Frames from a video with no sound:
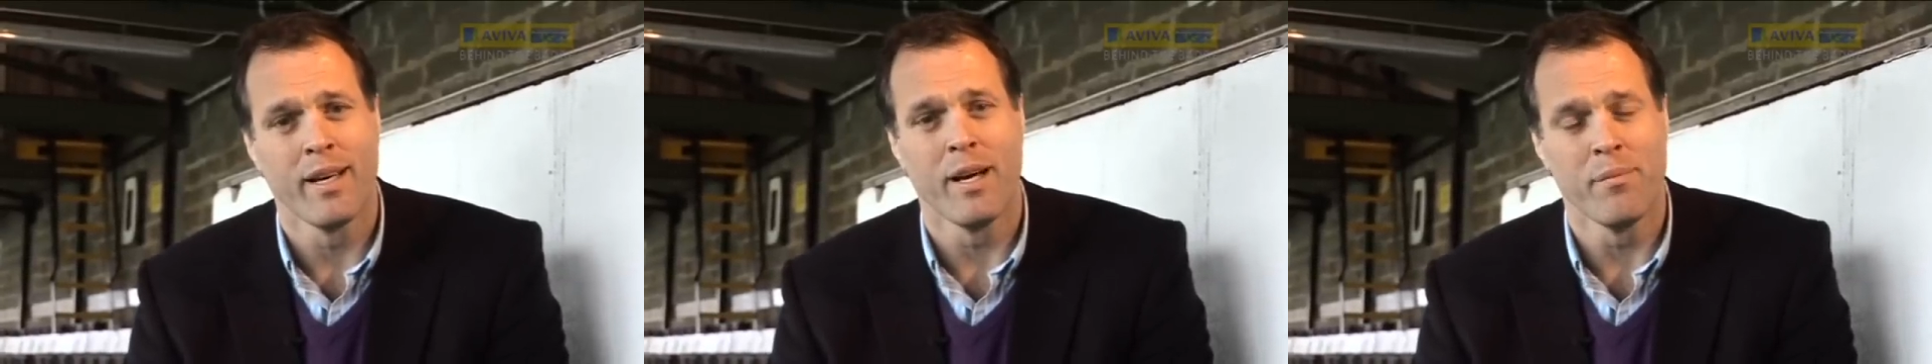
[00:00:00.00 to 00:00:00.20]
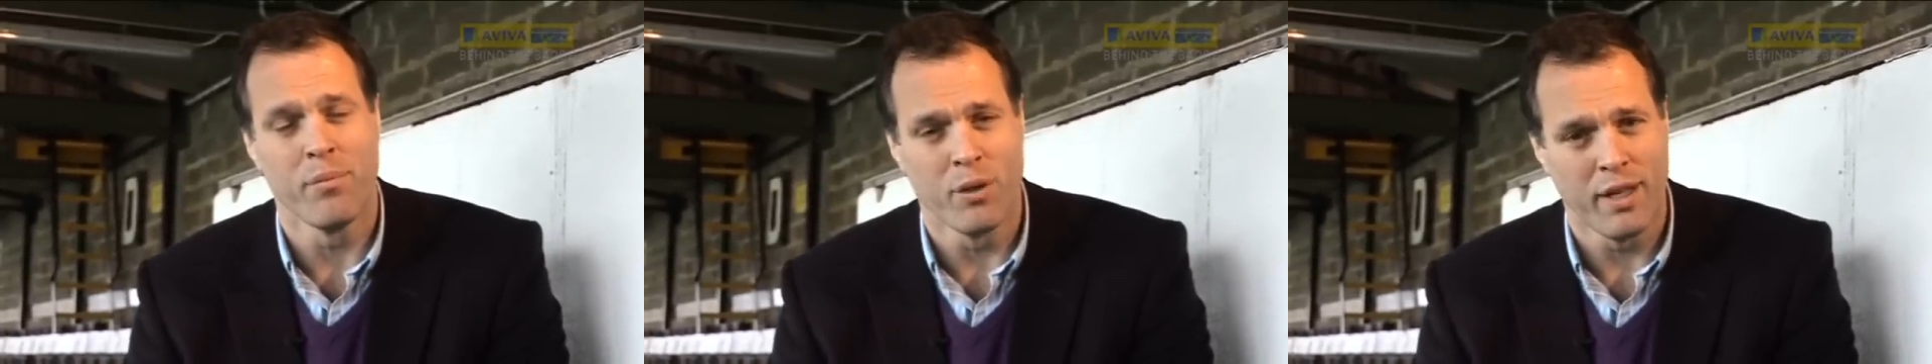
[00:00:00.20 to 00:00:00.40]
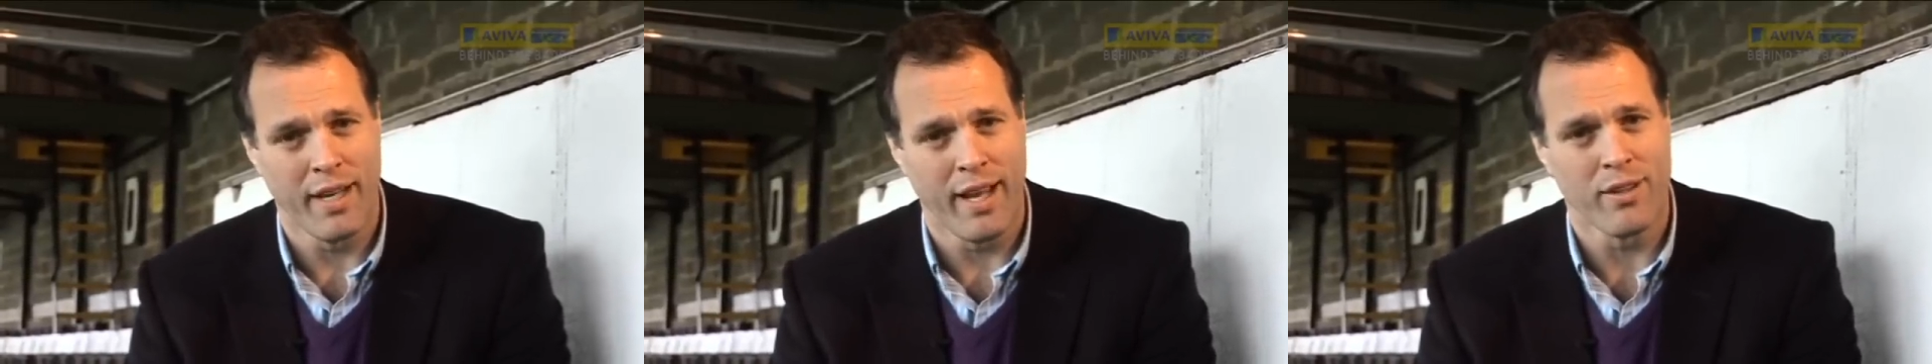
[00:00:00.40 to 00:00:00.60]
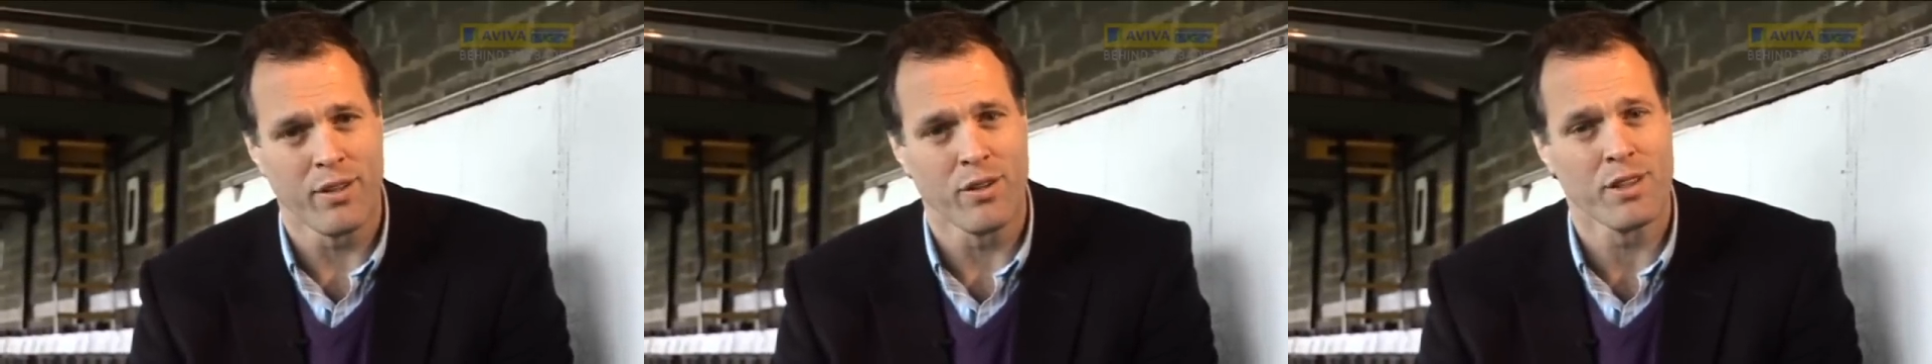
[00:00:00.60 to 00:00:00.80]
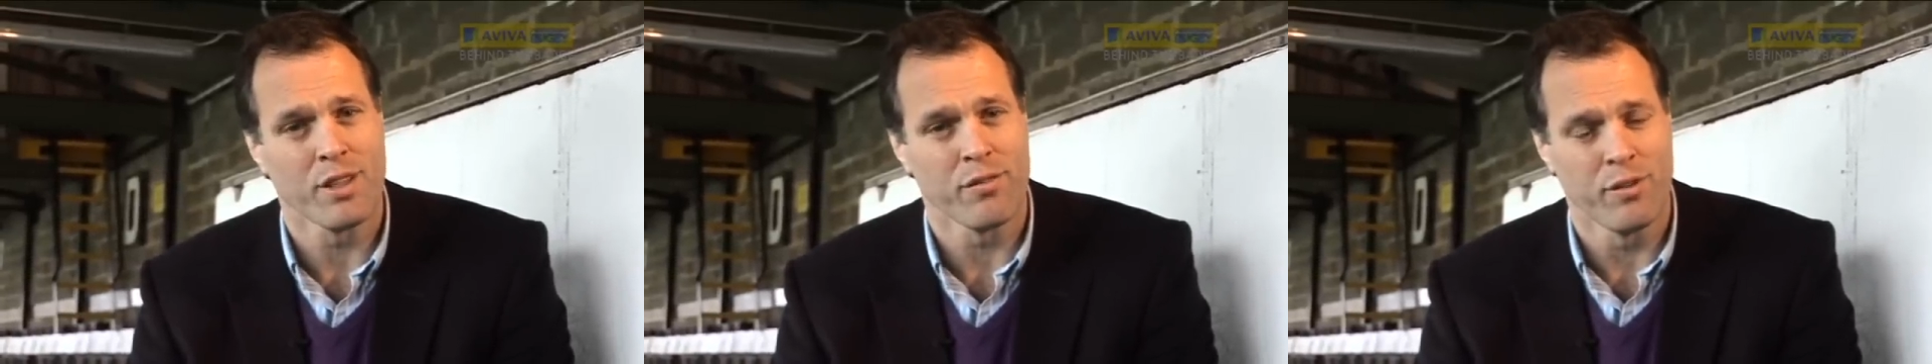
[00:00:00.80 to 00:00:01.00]
and put it out
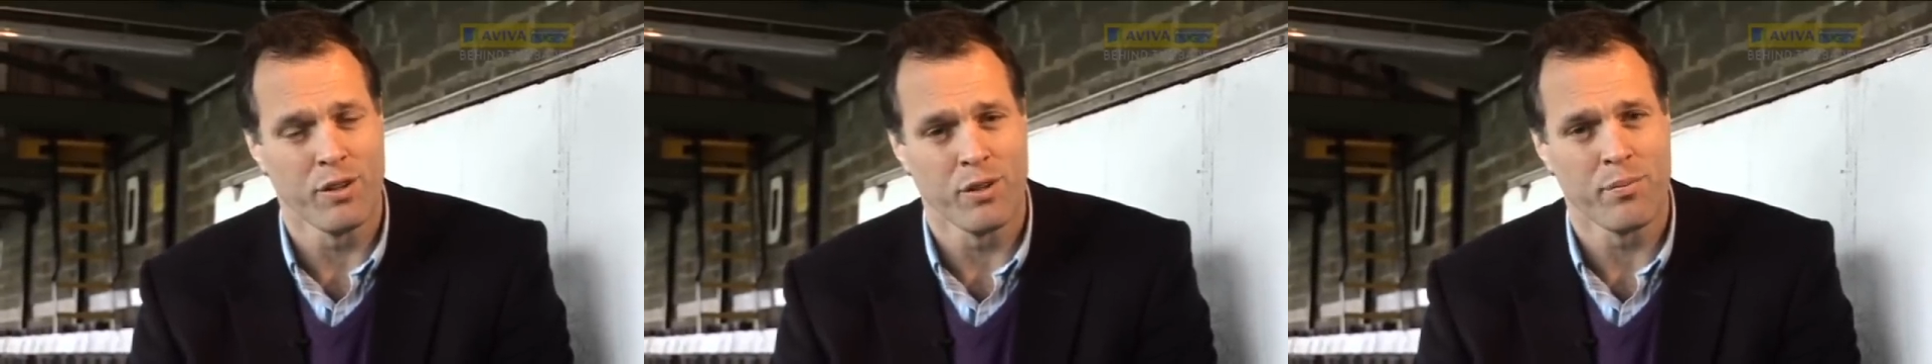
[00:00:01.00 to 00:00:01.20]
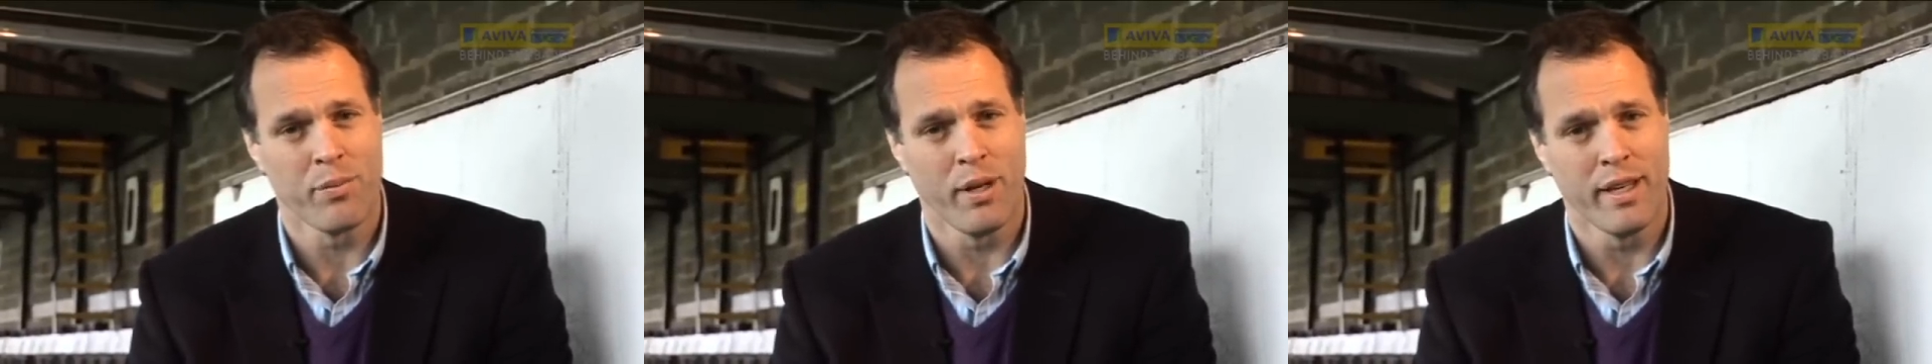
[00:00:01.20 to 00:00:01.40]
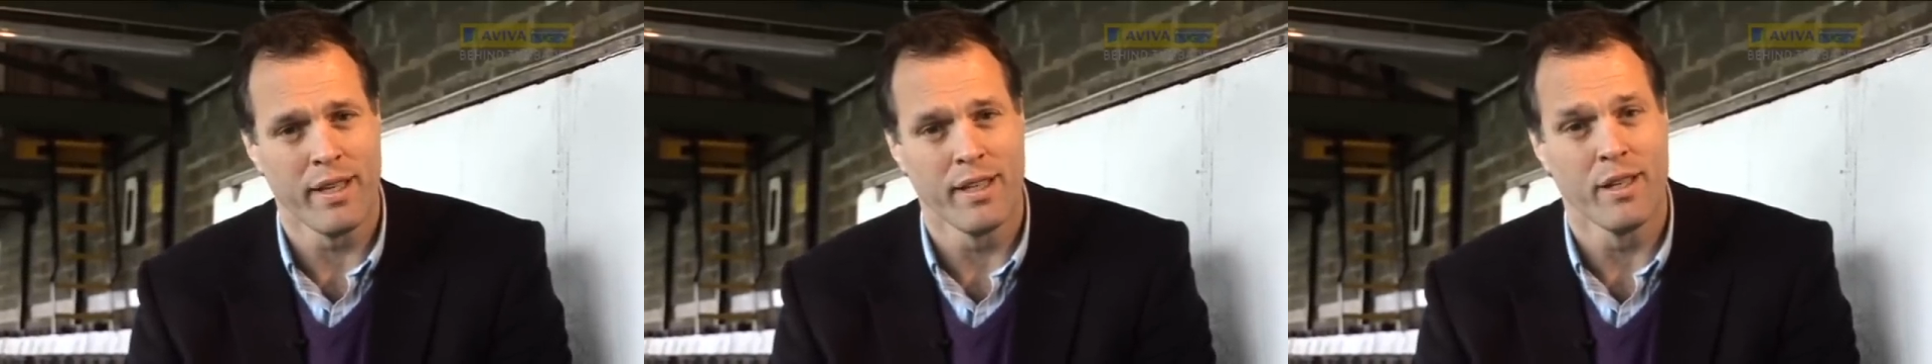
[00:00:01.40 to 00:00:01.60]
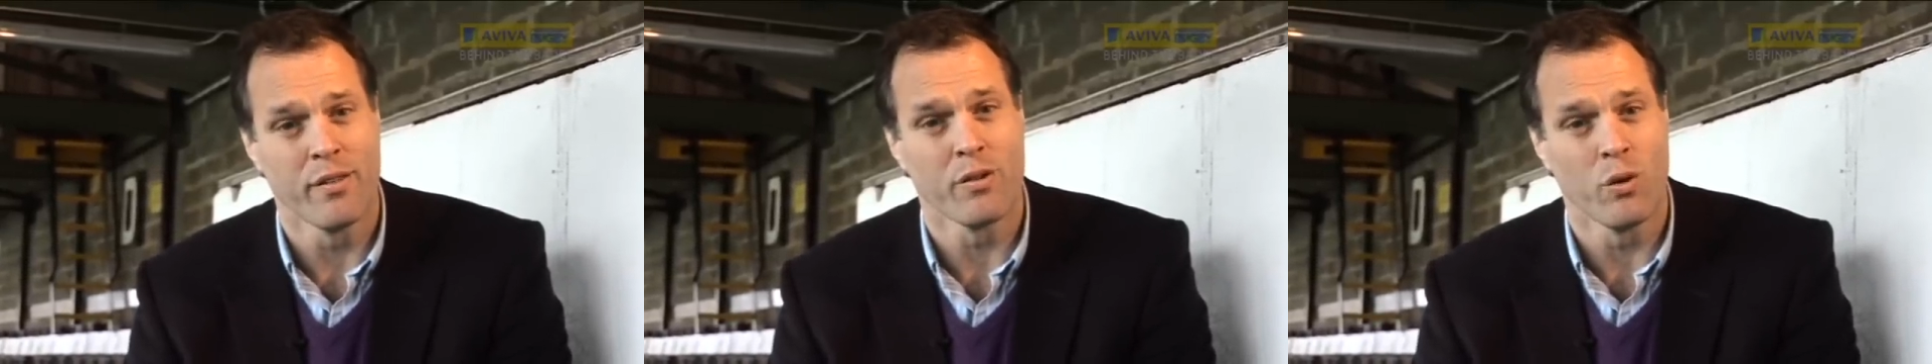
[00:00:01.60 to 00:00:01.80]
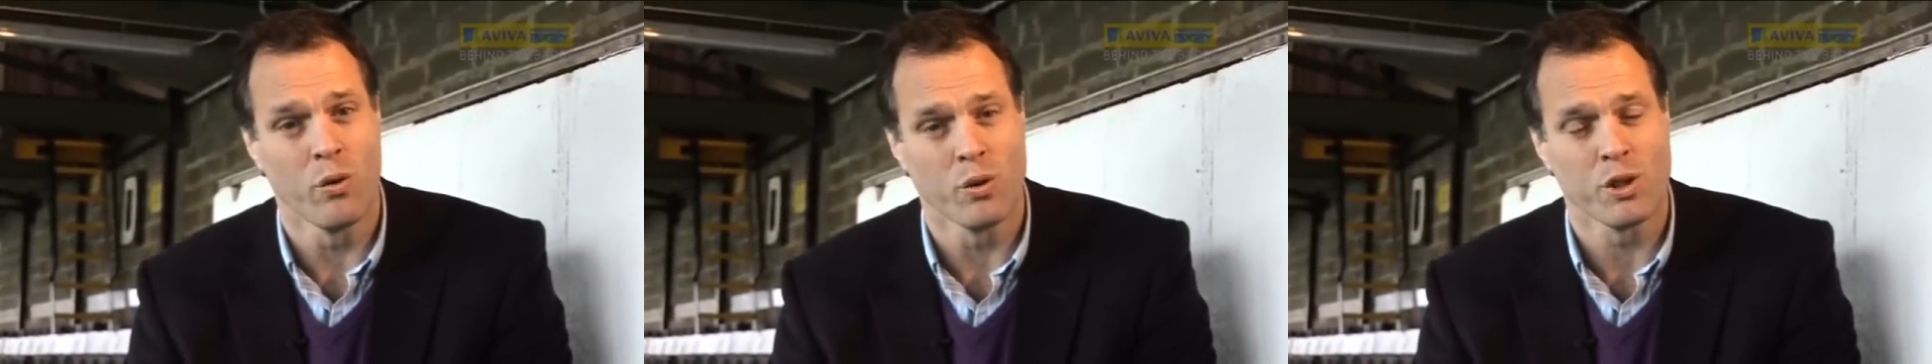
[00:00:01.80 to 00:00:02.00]
onto the field of play.
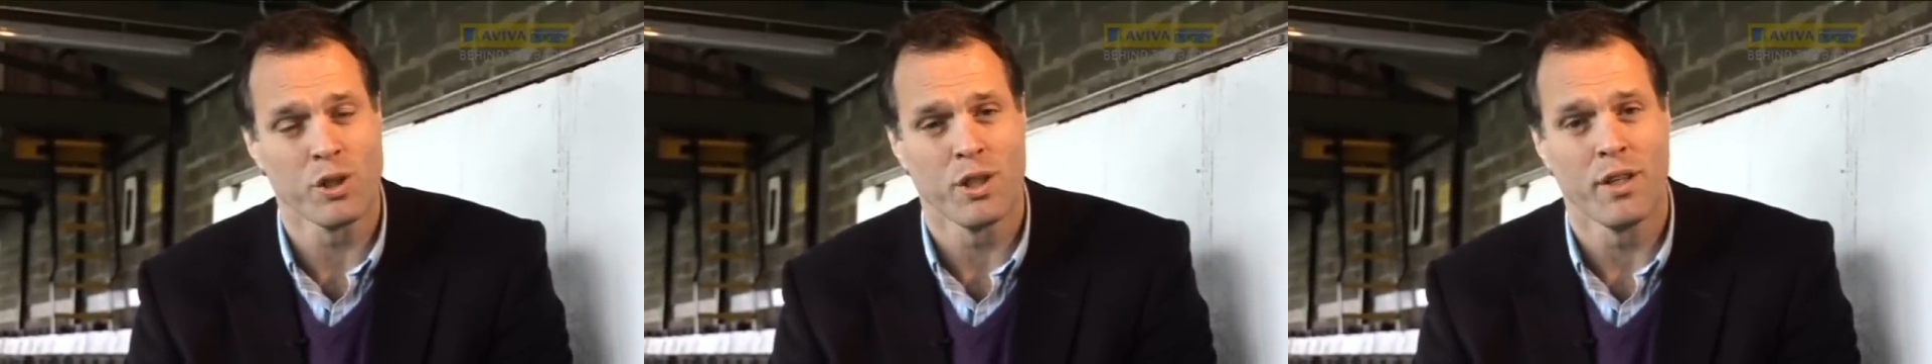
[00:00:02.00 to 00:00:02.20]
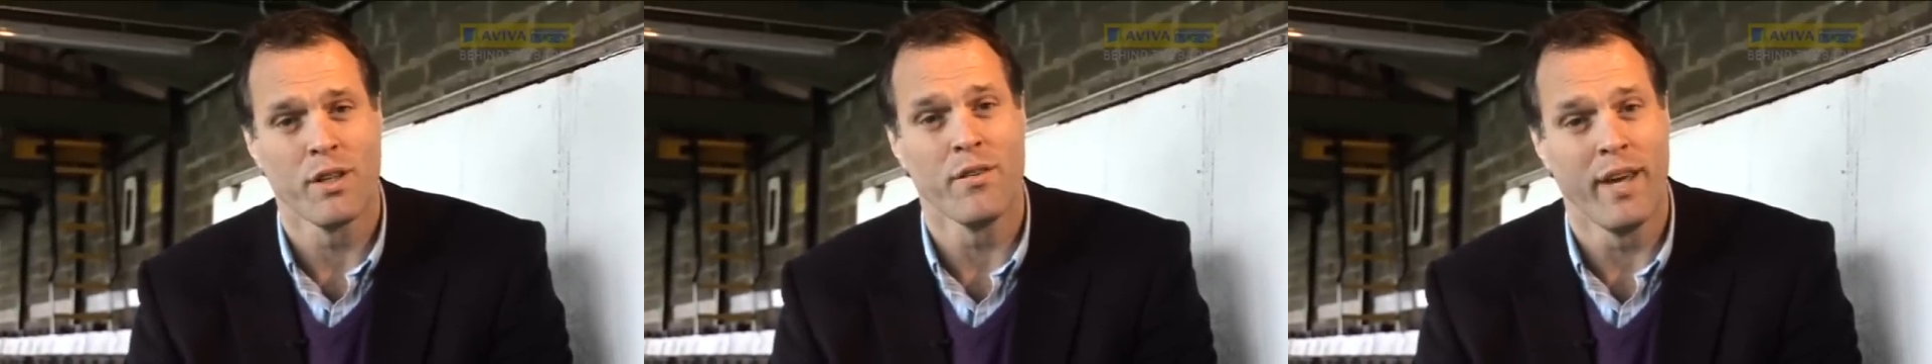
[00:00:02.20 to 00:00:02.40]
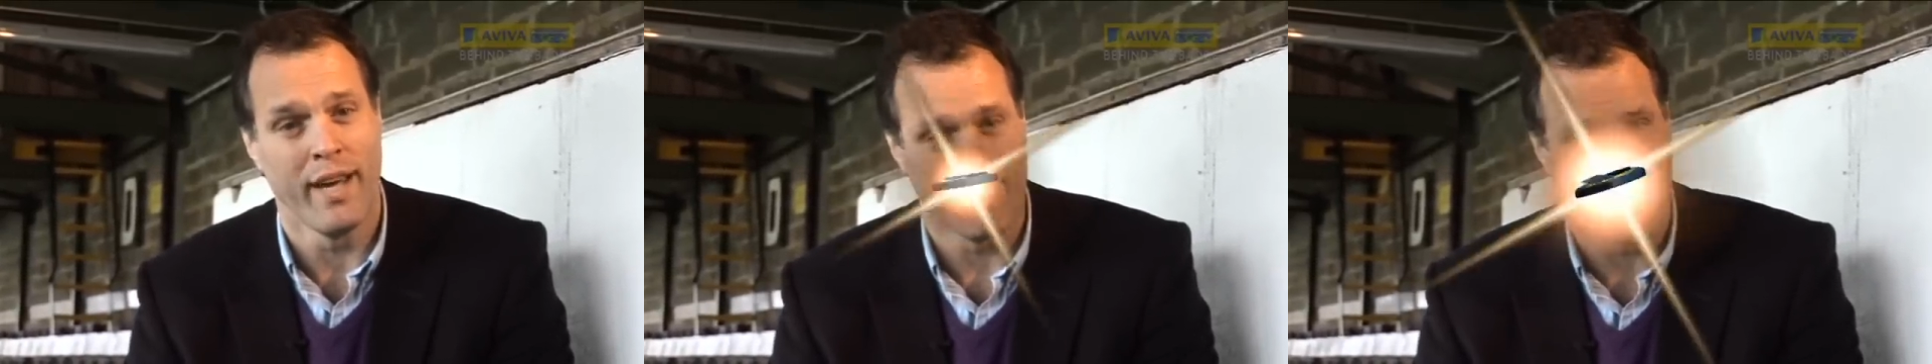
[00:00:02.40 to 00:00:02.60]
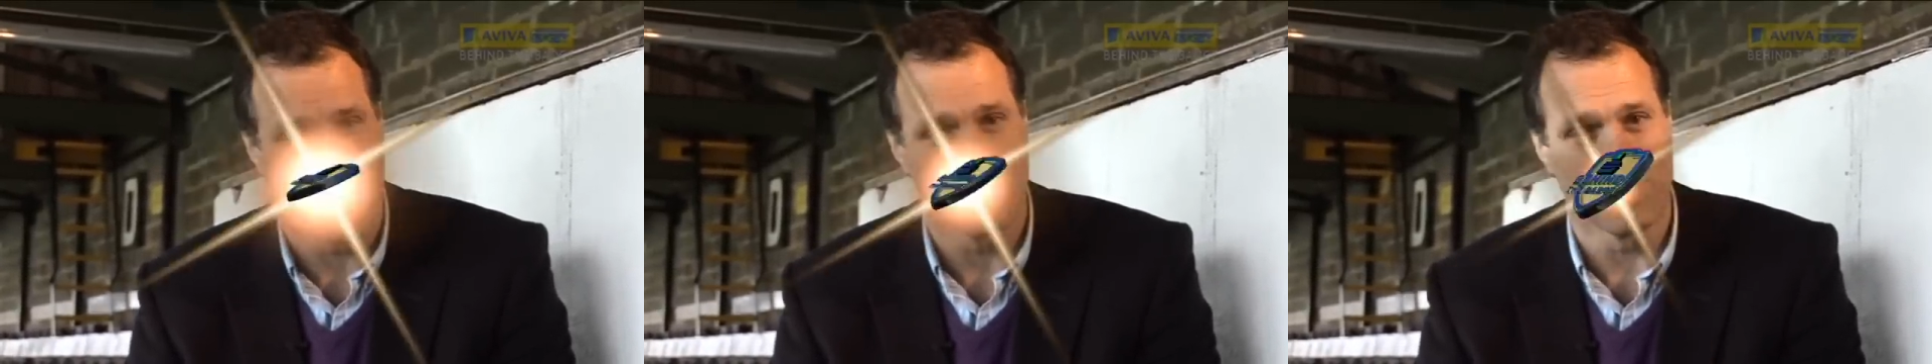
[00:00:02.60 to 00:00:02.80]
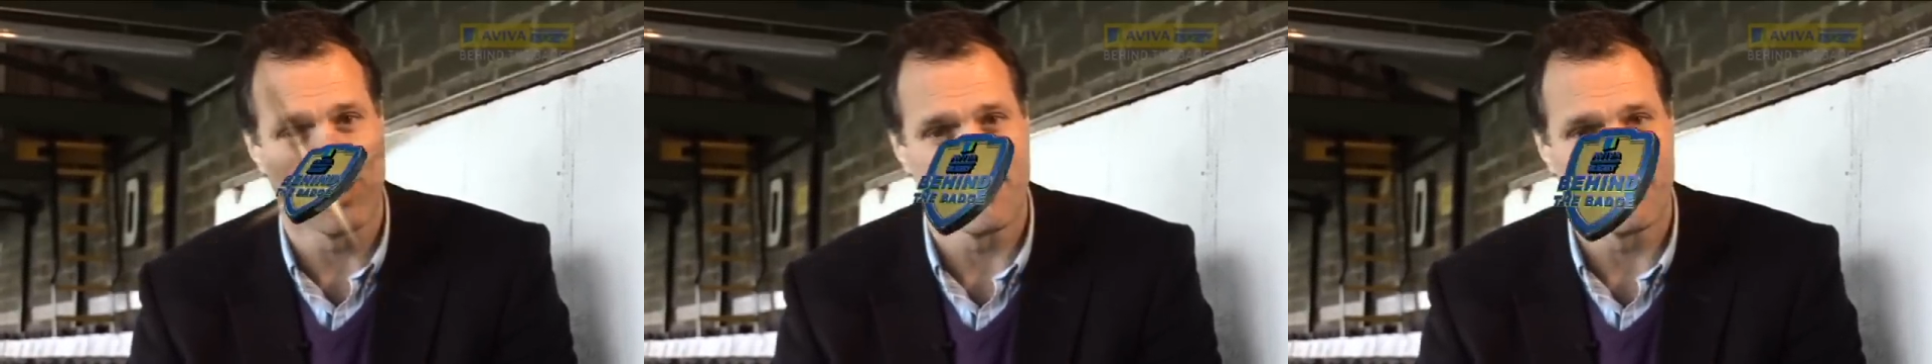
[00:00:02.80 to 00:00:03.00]
Of course, the head coach.